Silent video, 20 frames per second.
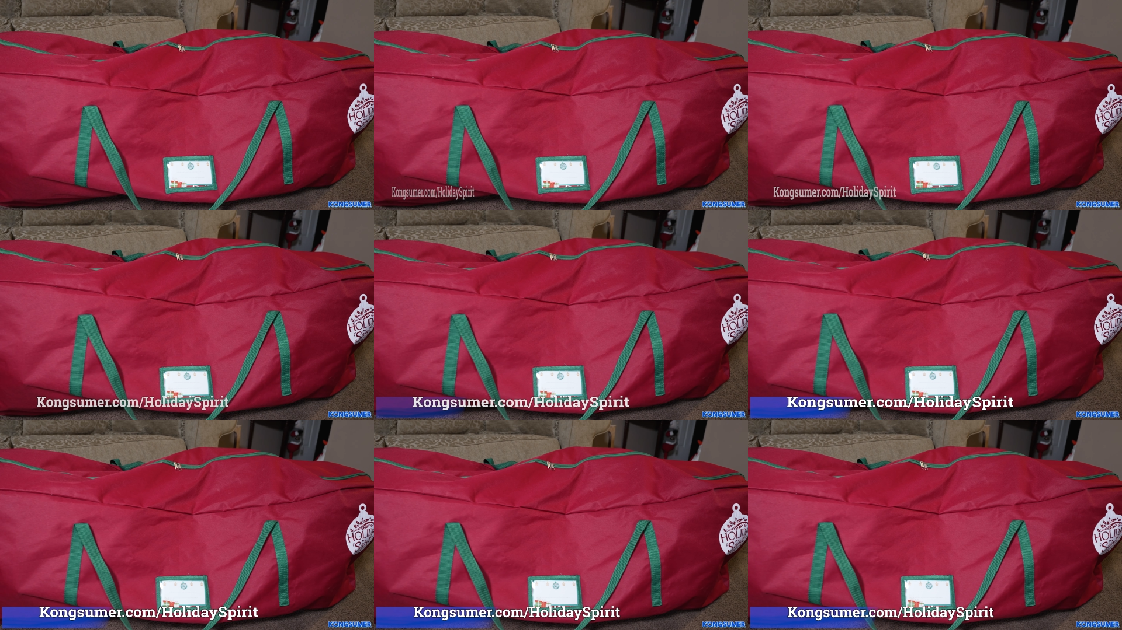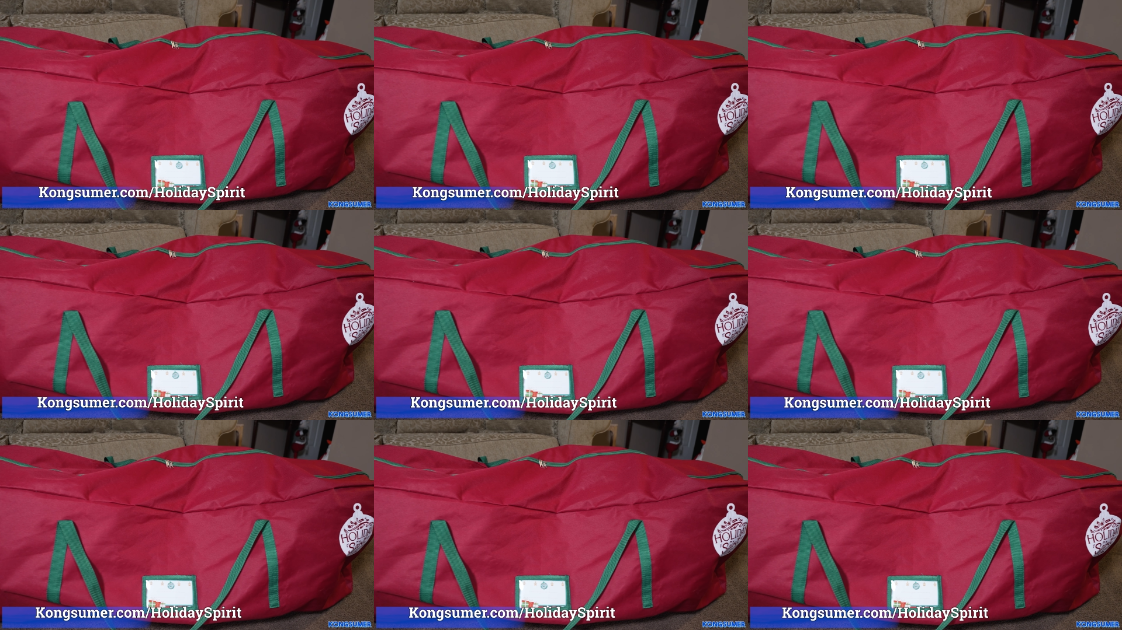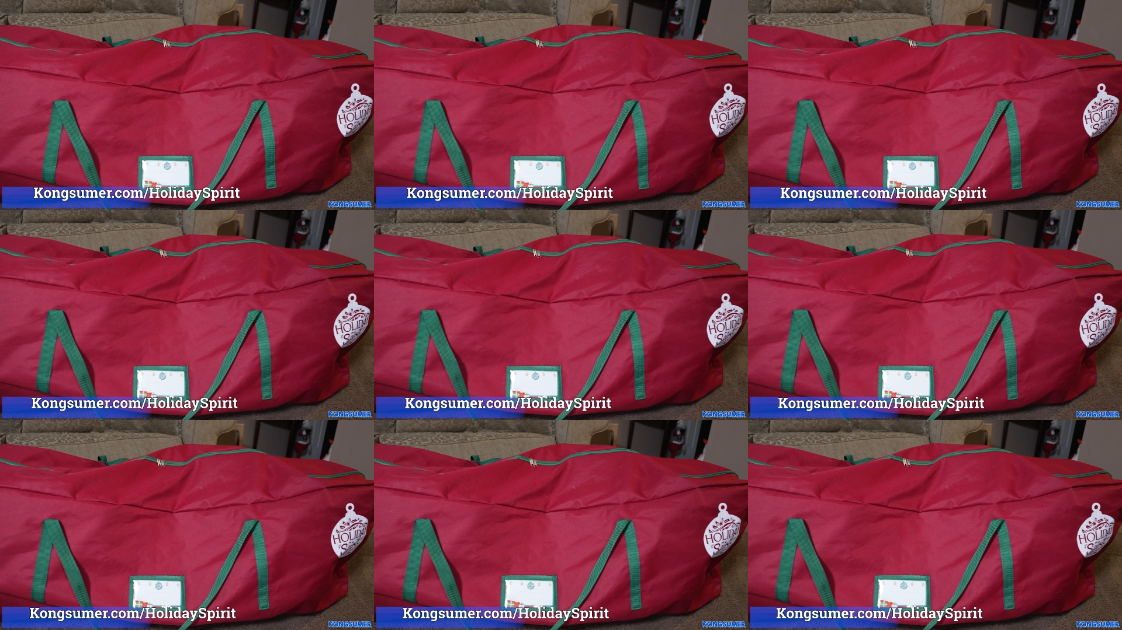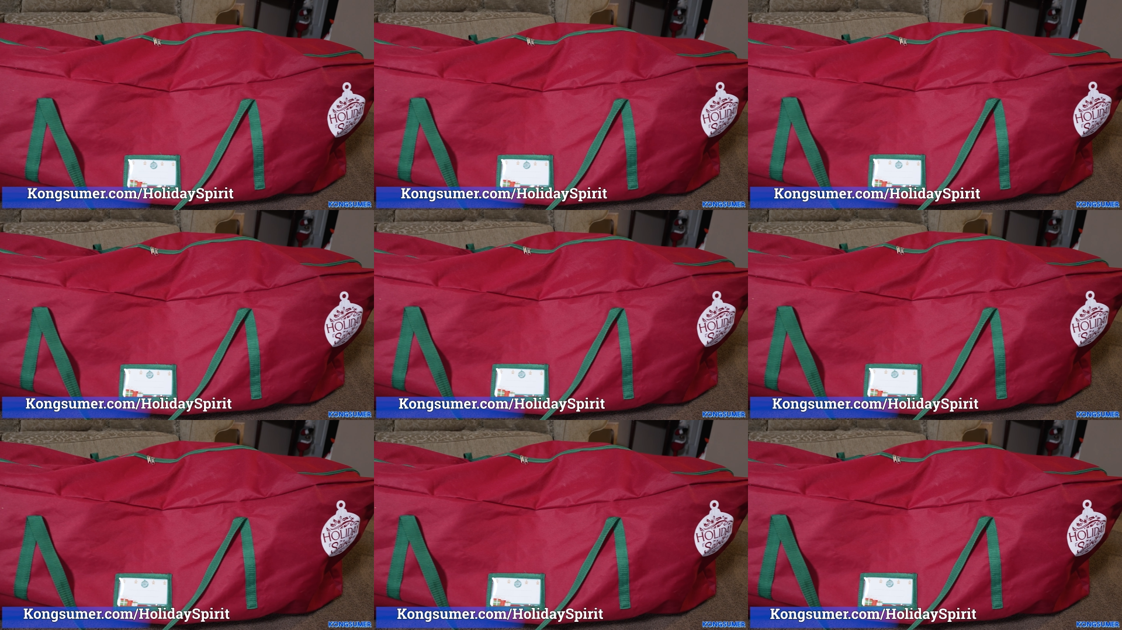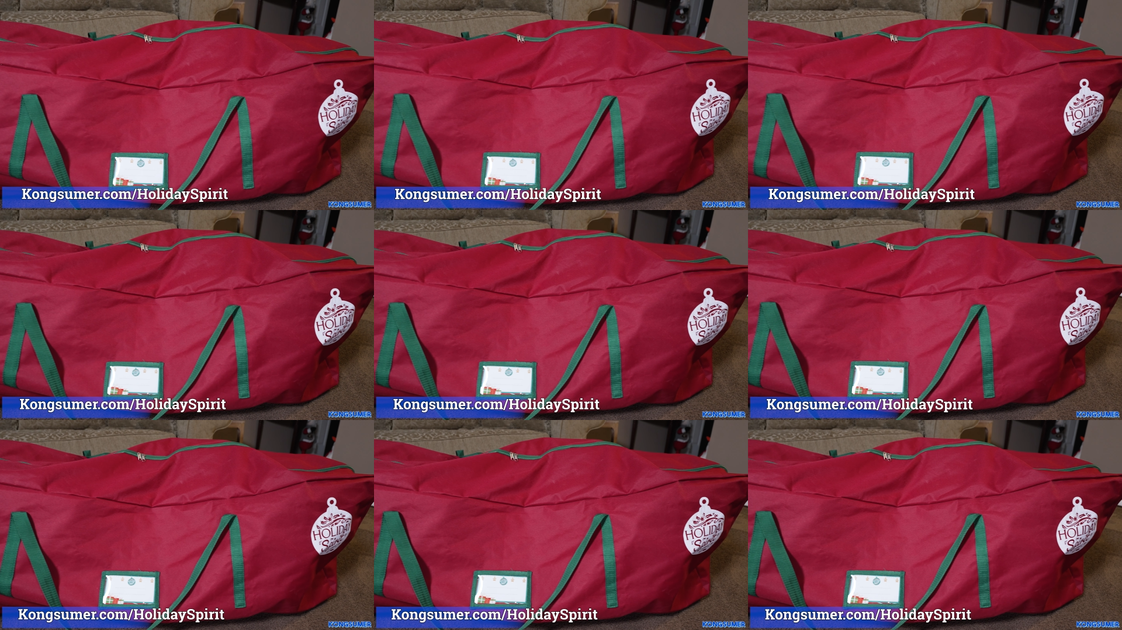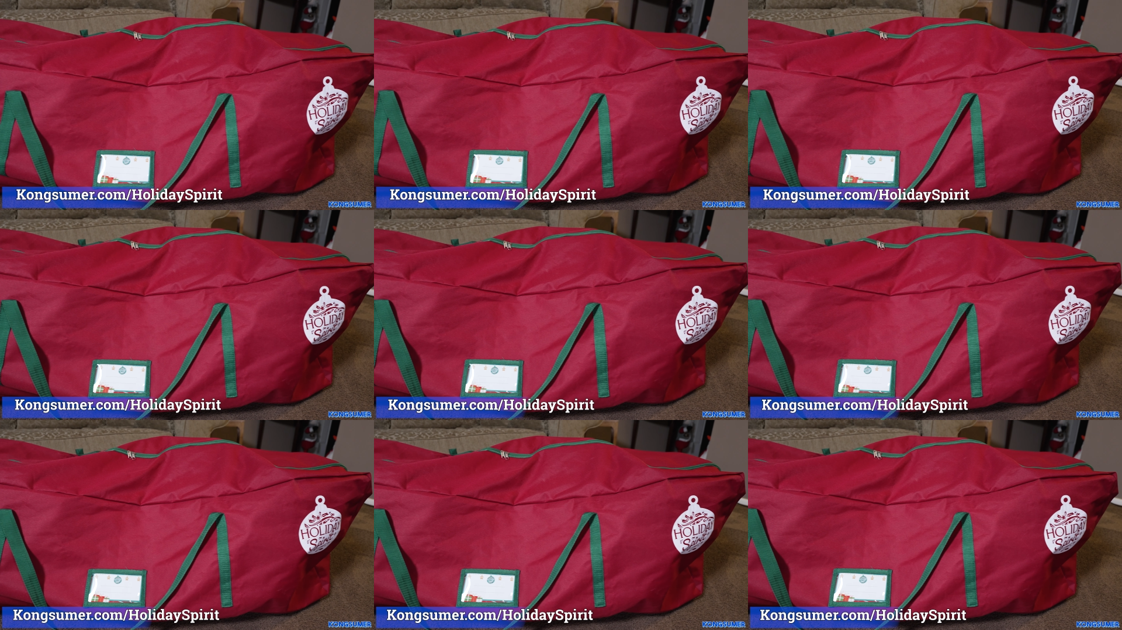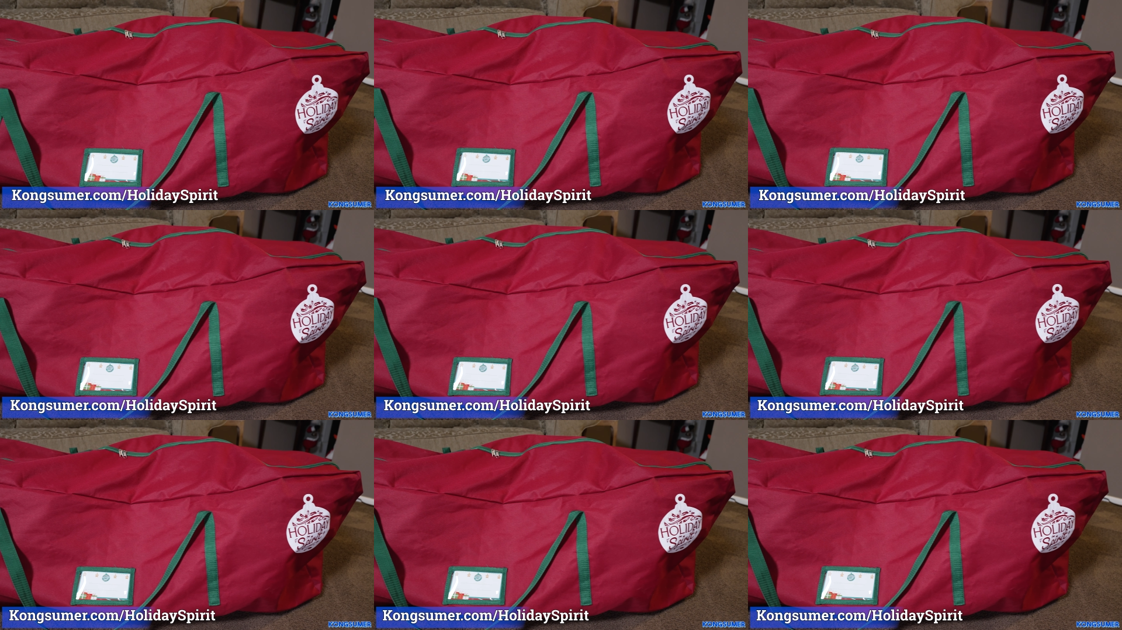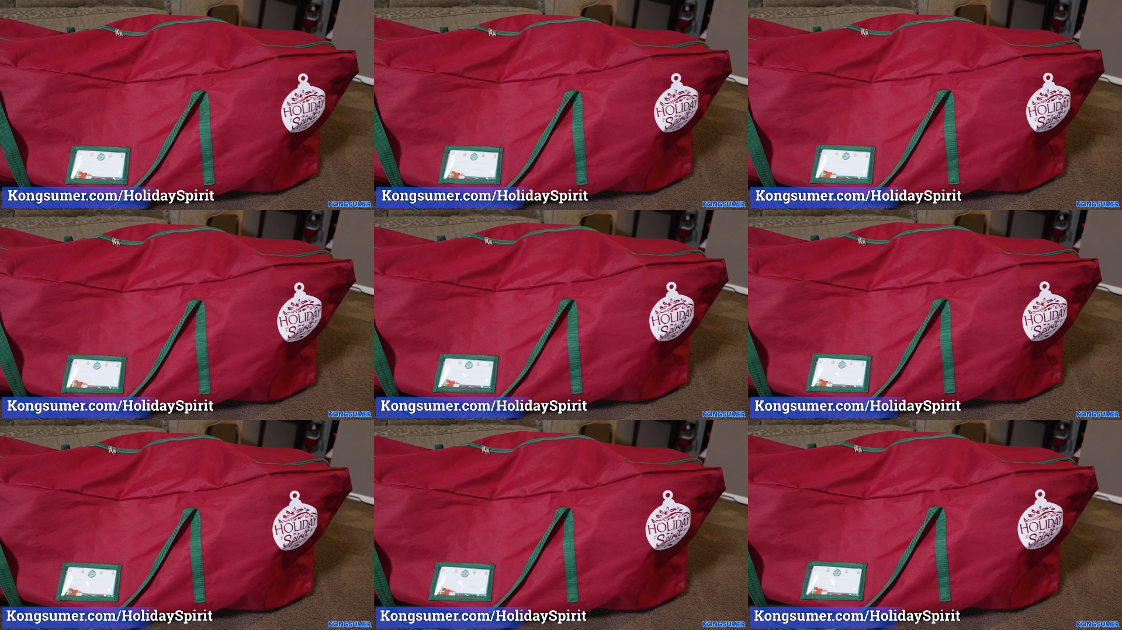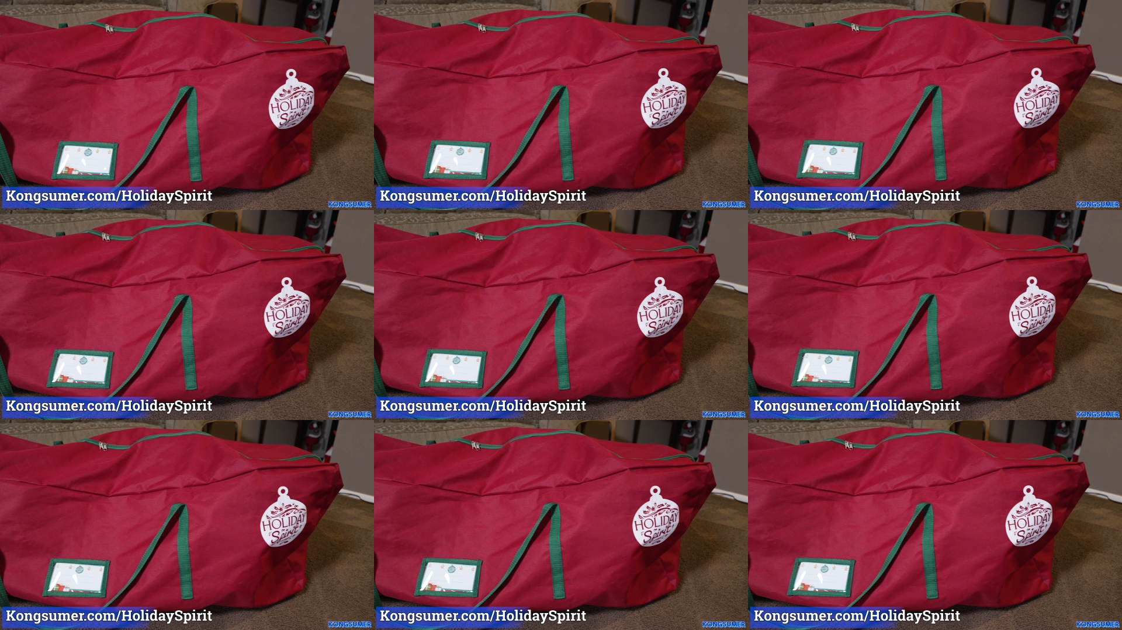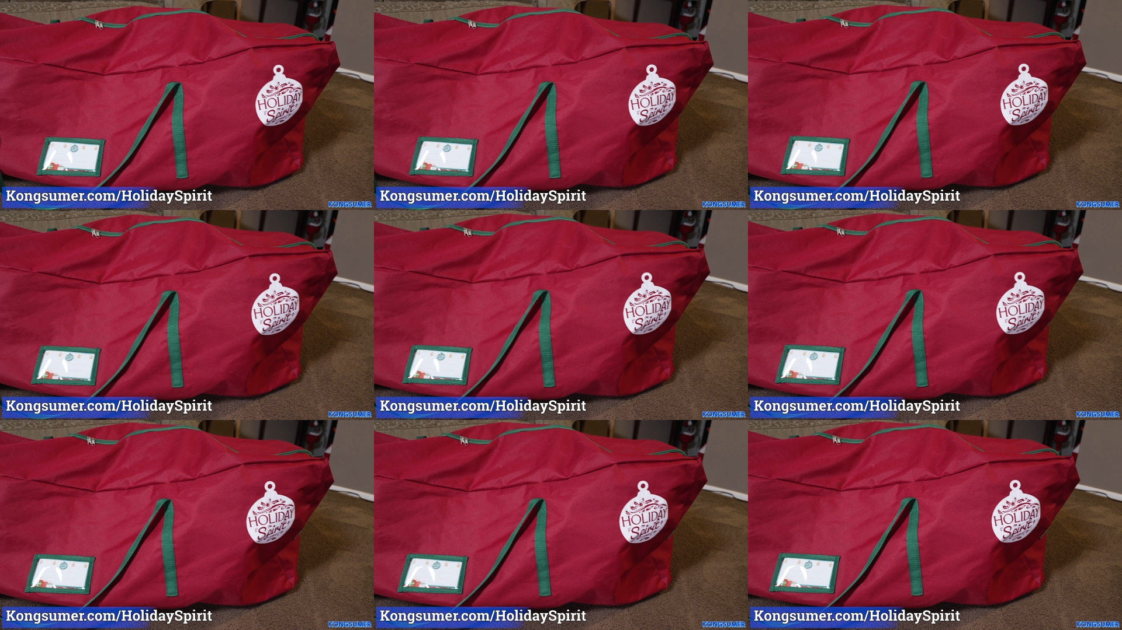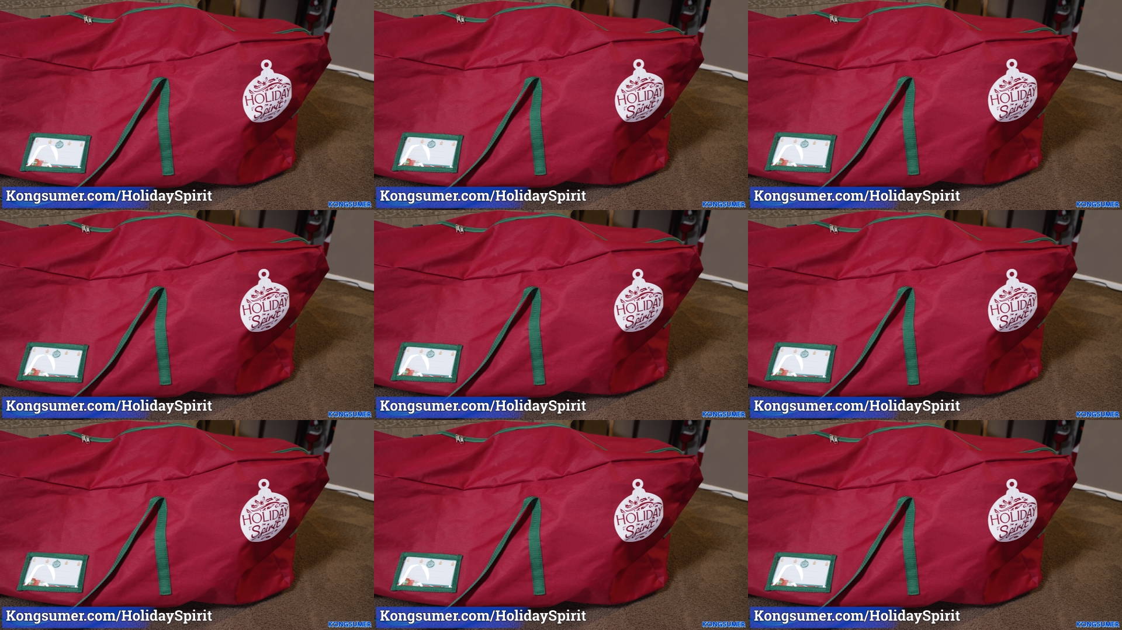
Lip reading: (no speaker visible)